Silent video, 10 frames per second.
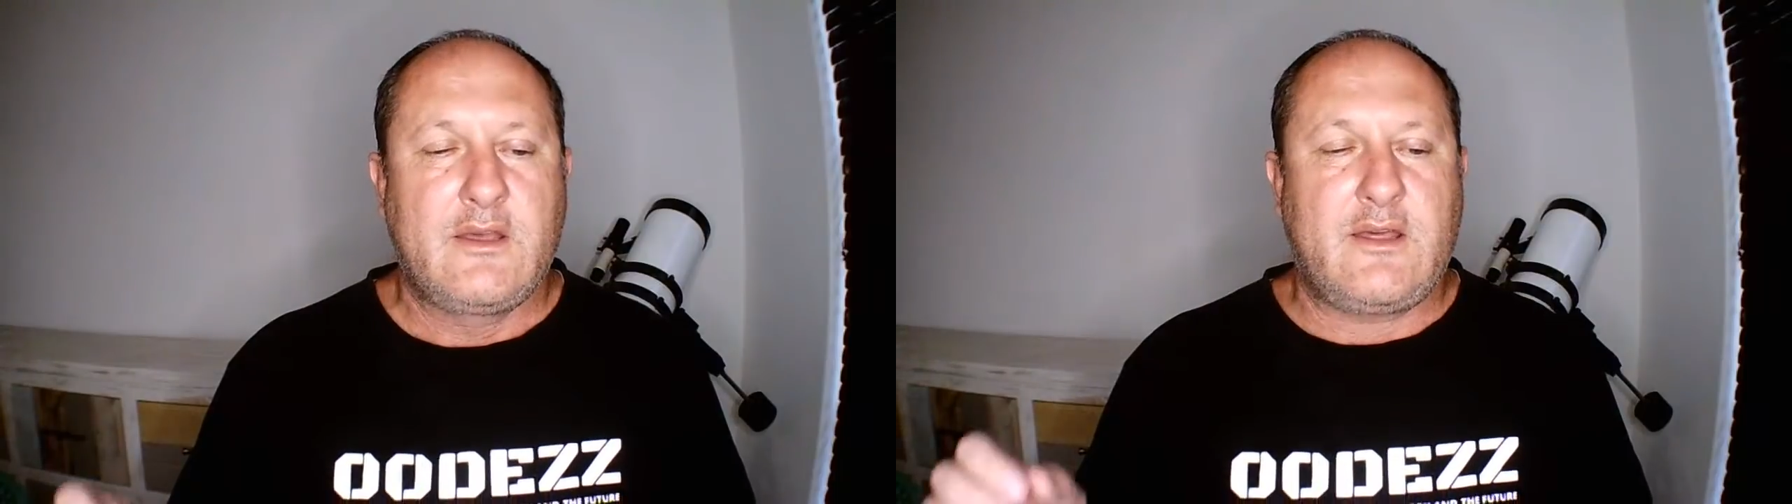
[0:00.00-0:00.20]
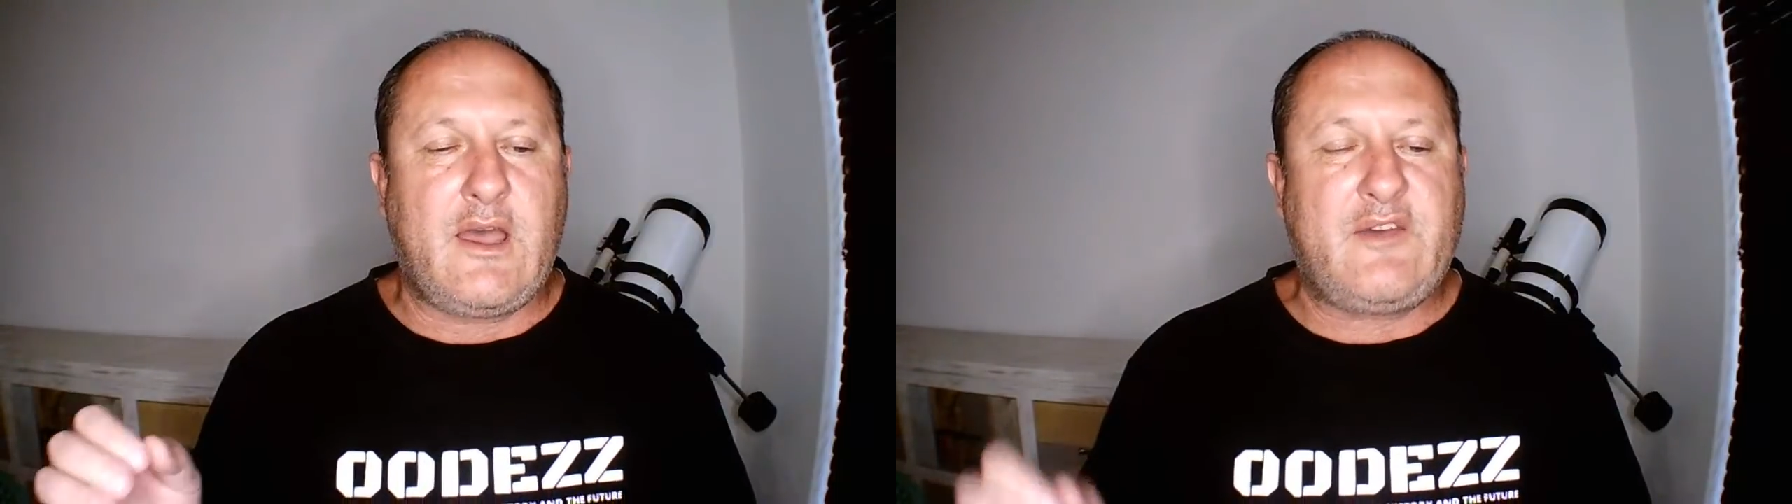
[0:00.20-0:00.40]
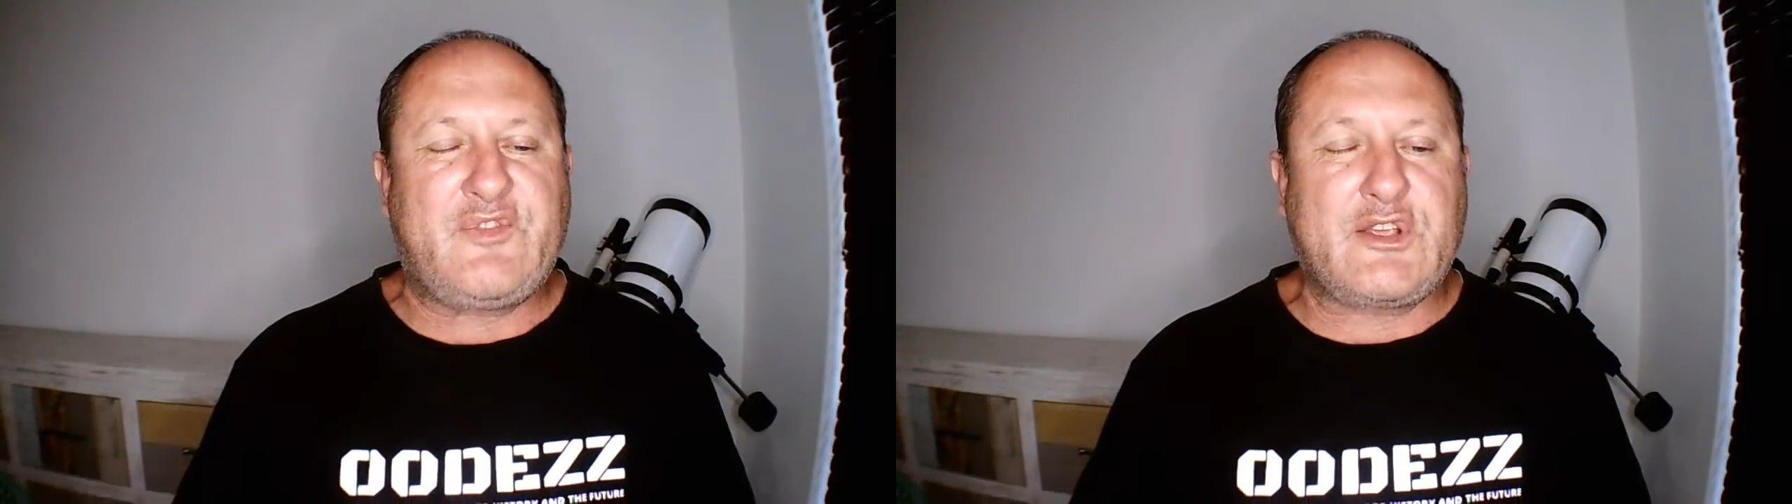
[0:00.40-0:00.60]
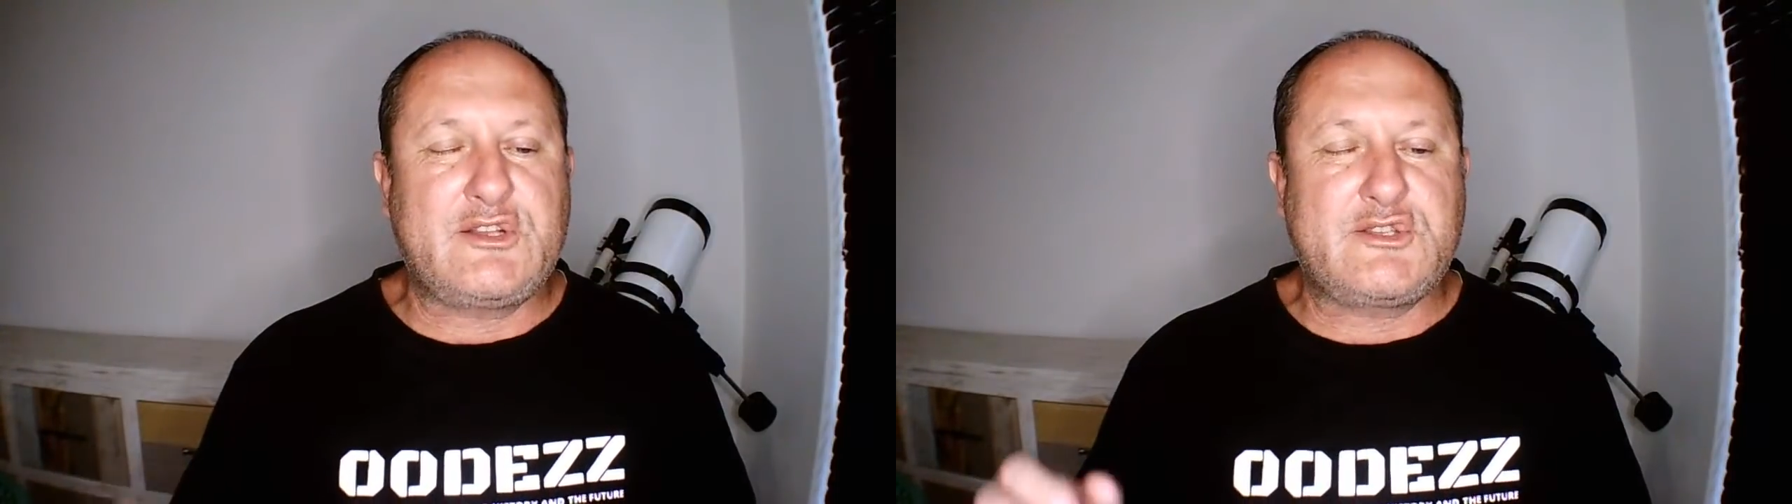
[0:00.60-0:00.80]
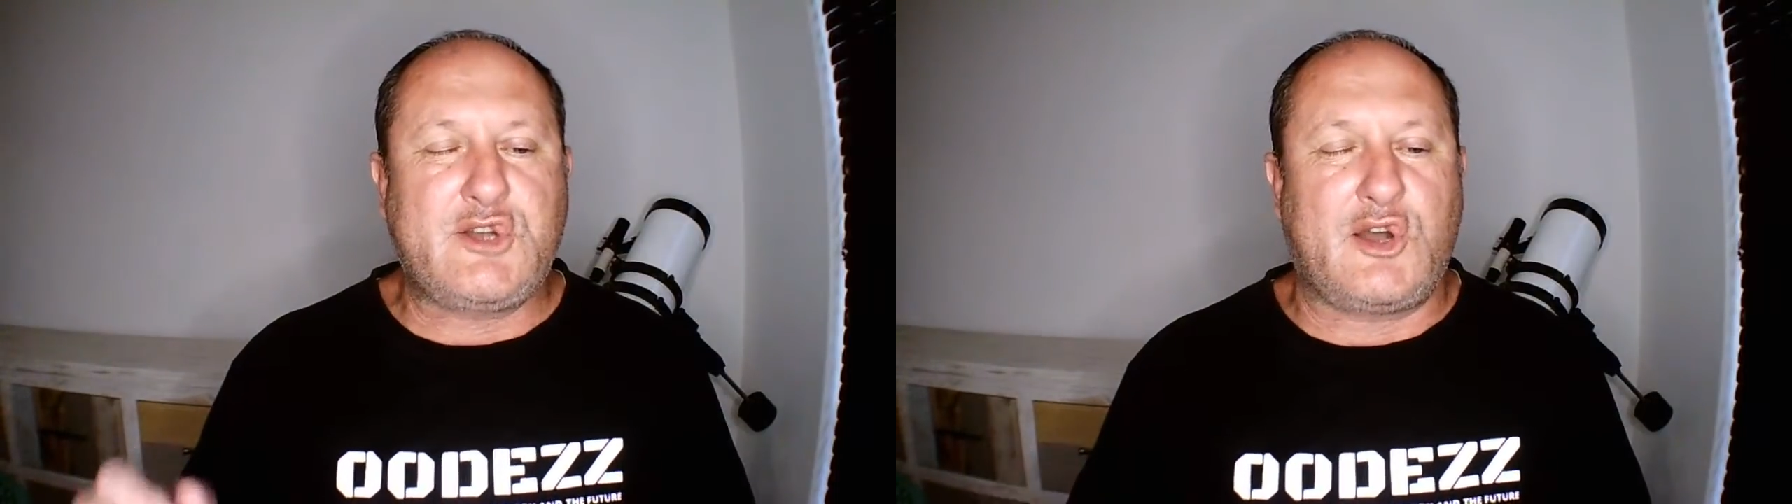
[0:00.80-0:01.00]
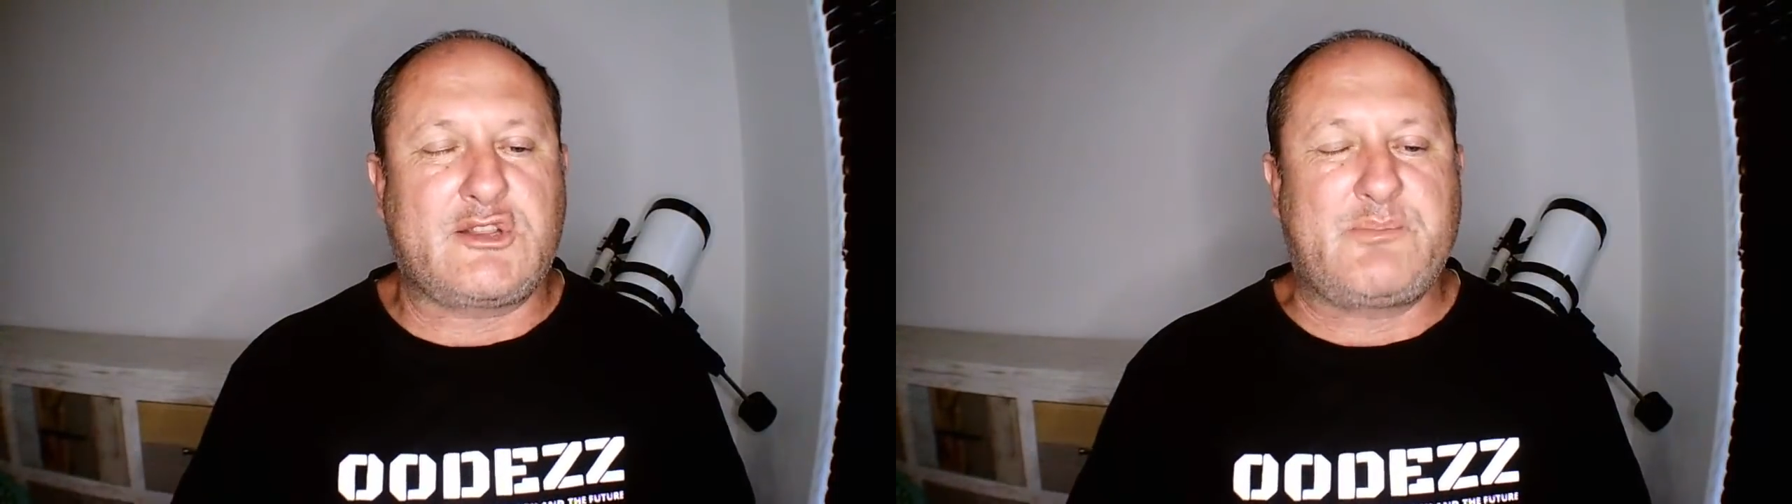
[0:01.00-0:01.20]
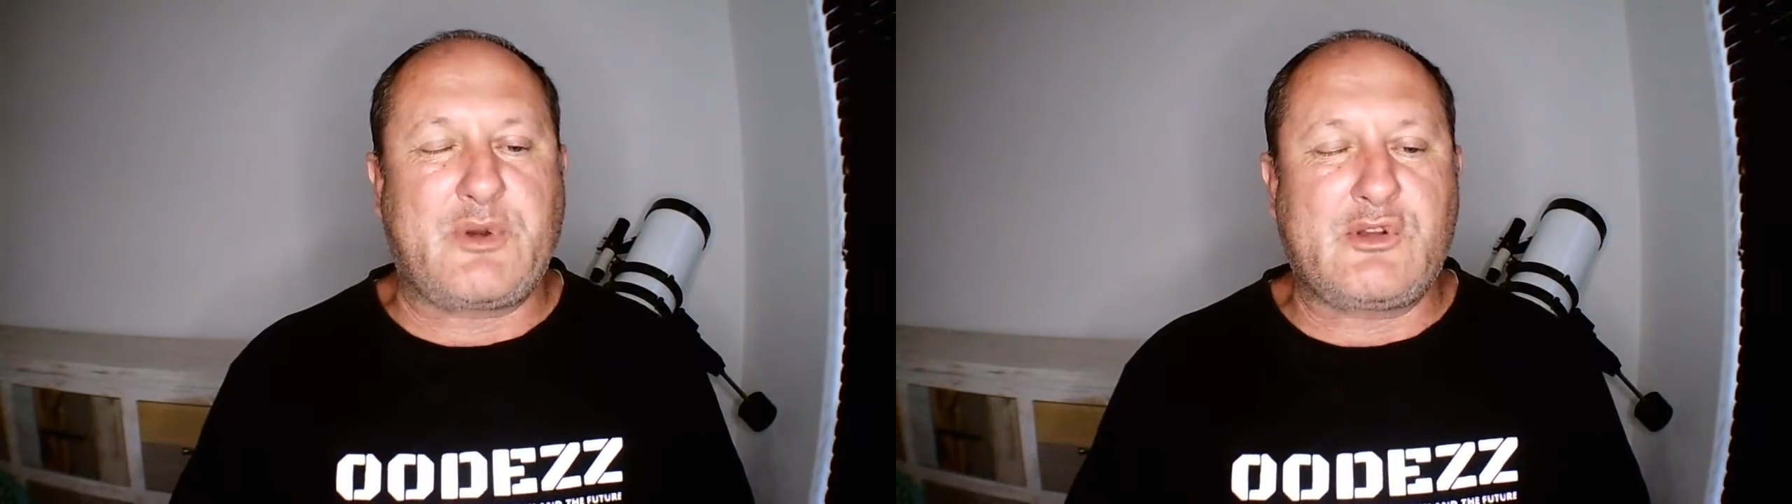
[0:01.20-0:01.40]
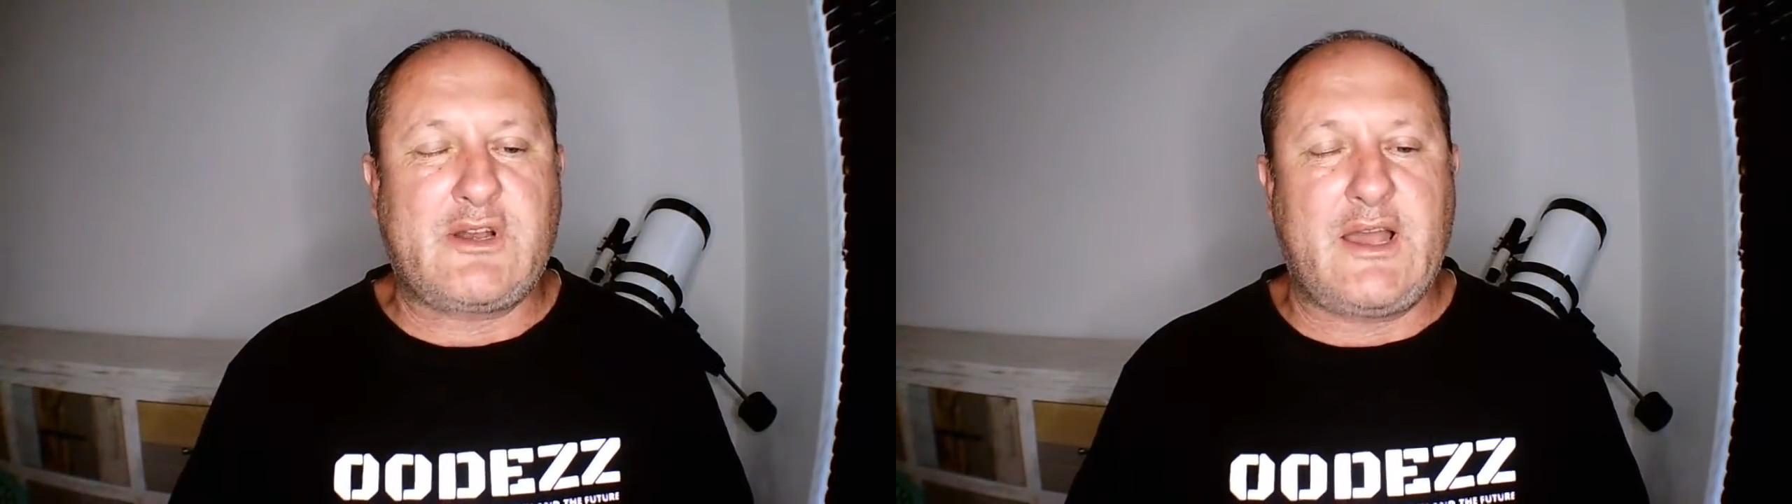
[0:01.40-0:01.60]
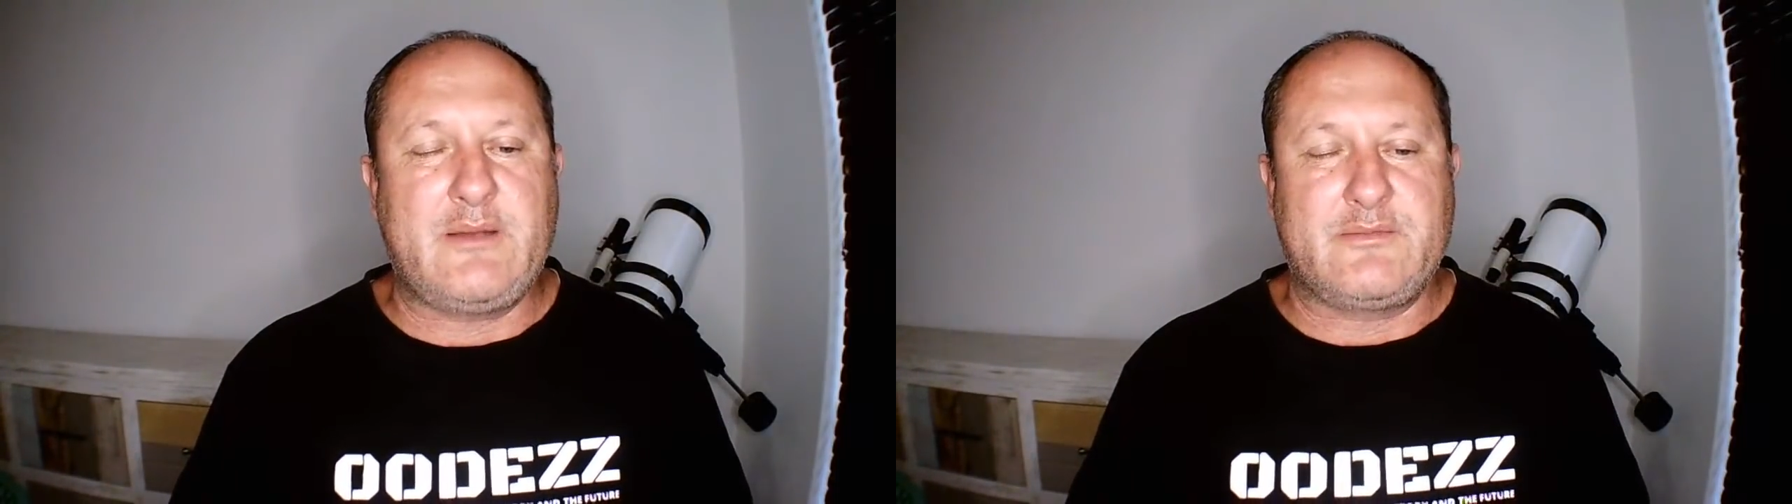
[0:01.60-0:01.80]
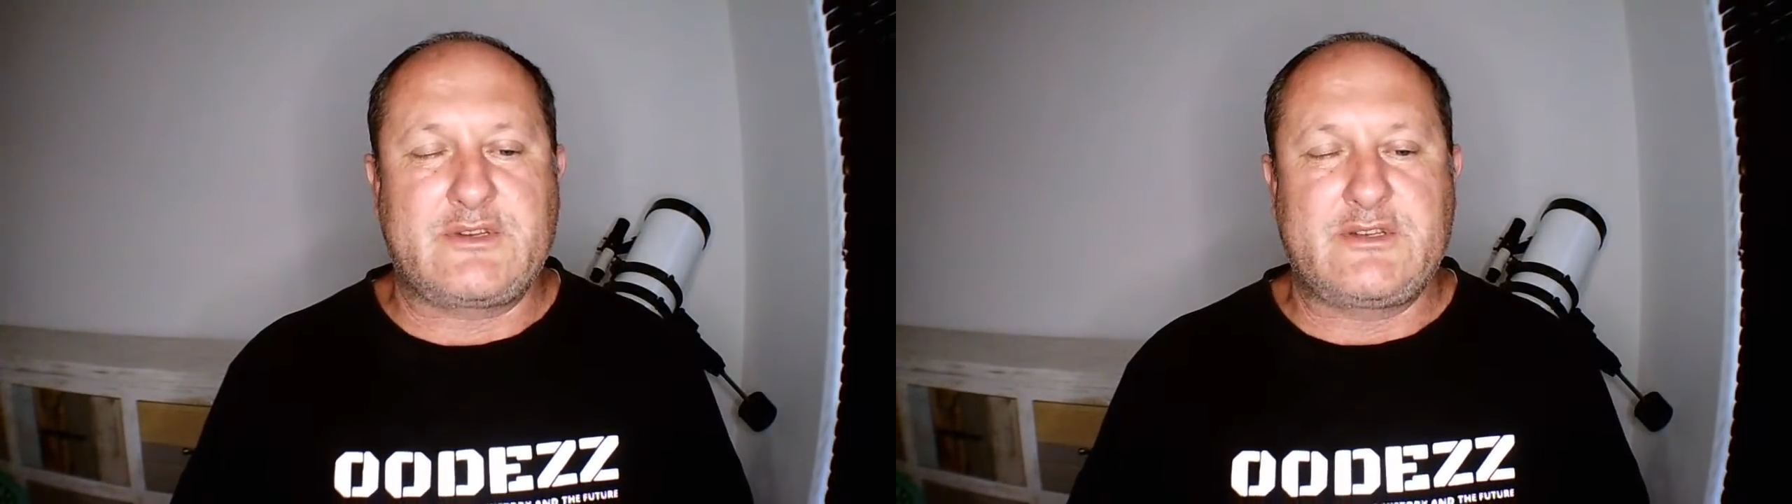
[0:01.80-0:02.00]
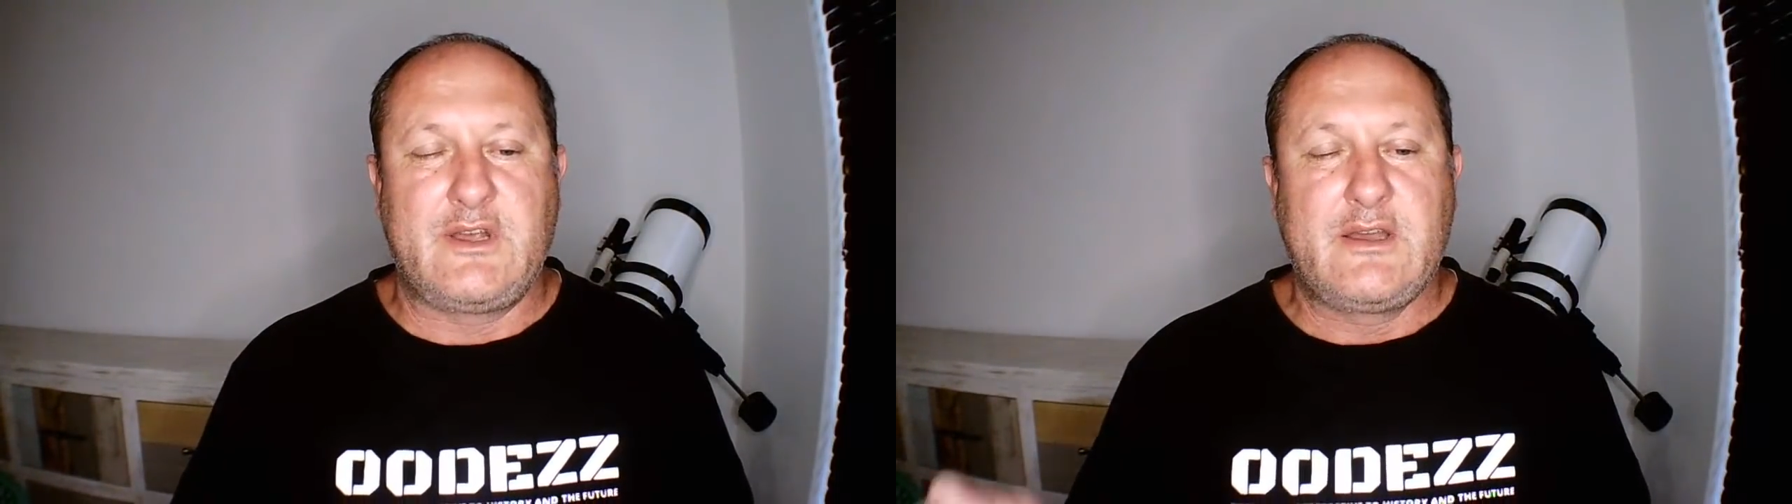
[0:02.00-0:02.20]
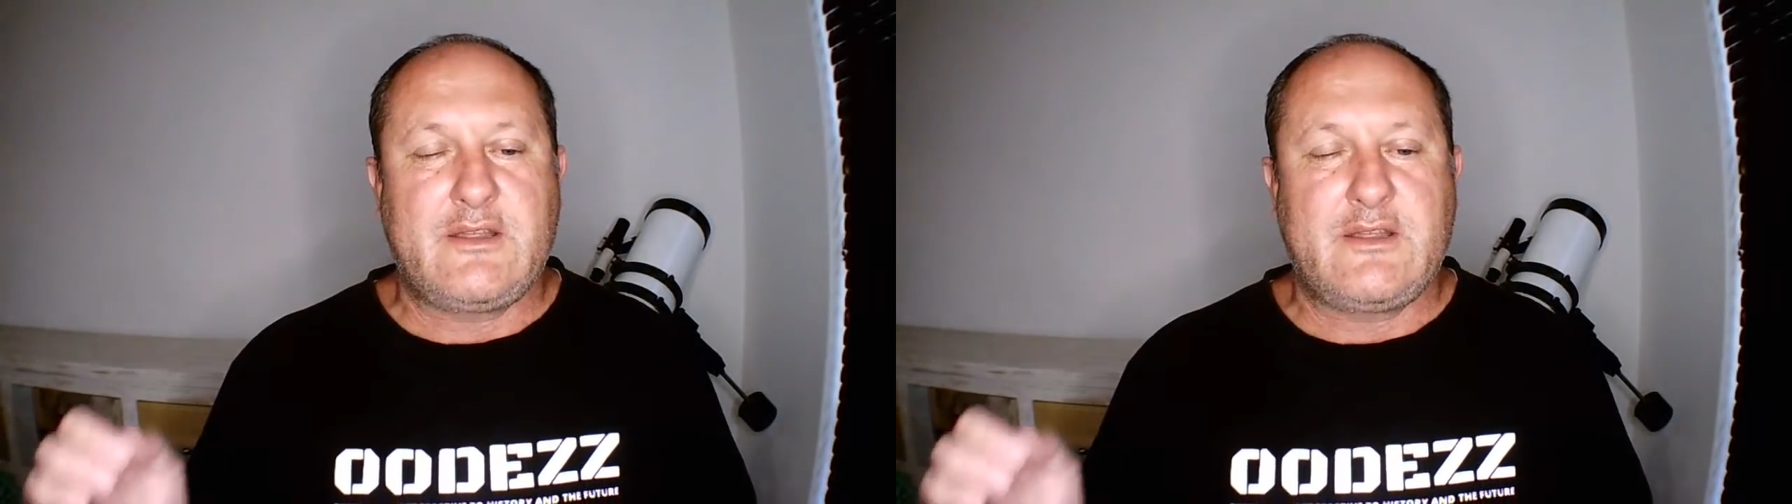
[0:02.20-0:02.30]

The African Charter proclaims